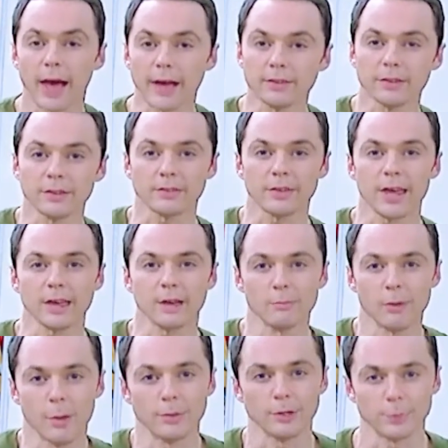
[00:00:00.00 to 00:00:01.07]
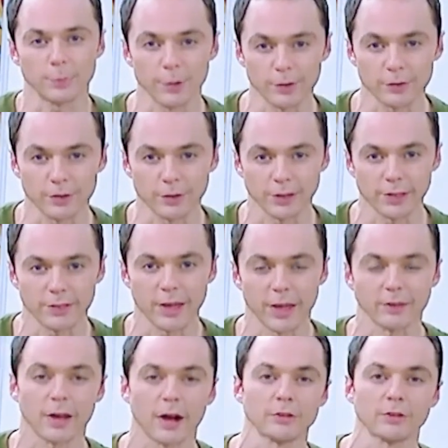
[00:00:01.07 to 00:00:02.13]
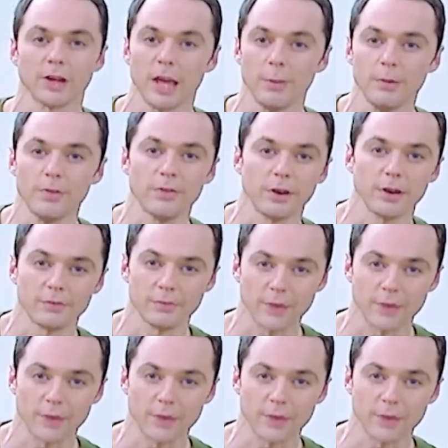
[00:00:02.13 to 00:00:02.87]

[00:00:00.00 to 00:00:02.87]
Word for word: like to take a moment to personally thank Doctor Amy Farrah